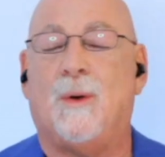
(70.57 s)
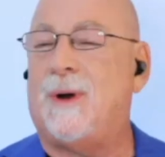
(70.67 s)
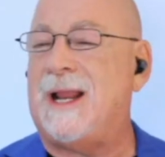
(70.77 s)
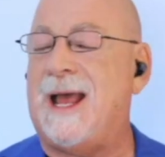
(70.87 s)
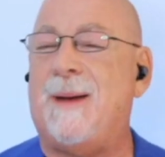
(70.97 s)

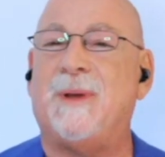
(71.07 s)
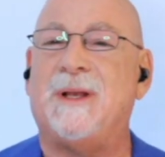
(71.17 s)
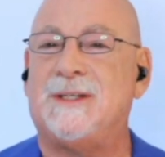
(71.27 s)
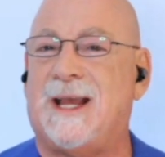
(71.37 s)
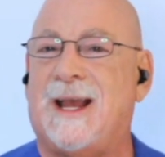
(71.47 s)
What
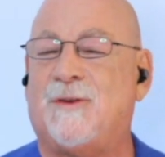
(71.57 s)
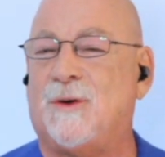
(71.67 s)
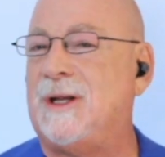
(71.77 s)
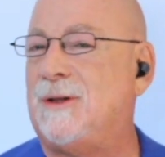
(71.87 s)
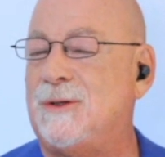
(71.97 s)
happens
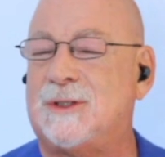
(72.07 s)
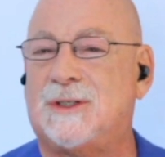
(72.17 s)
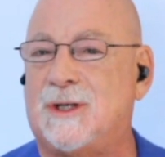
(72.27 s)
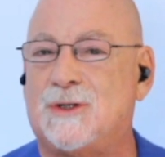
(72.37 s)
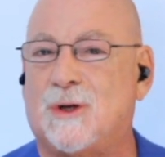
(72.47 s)
after he
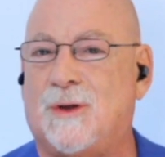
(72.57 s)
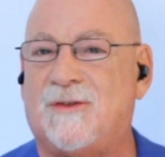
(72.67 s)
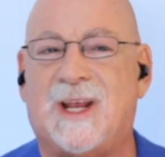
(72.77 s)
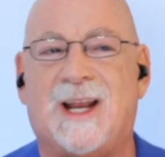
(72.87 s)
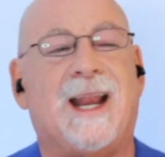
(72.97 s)
loses control
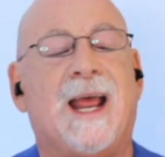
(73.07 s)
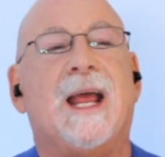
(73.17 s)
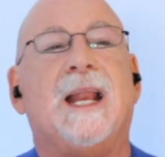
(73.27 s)
of Senate?